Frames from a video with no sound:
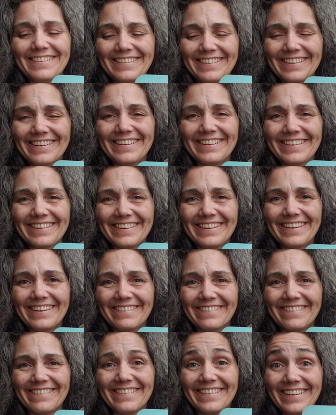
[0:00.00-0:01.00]
There you
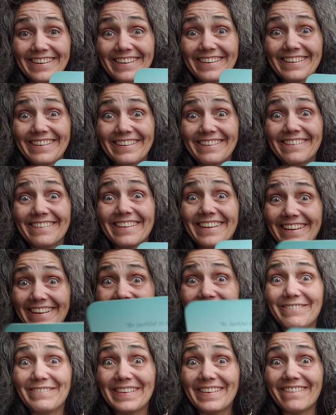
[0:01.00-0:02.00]
go. There you go. Yeah,
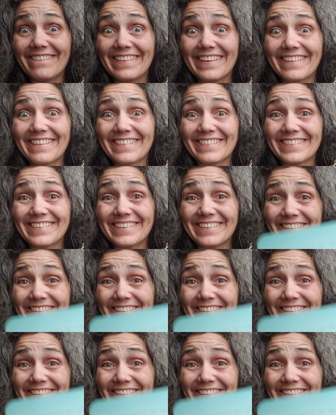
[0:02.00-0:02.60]
you'll be a weirdo too.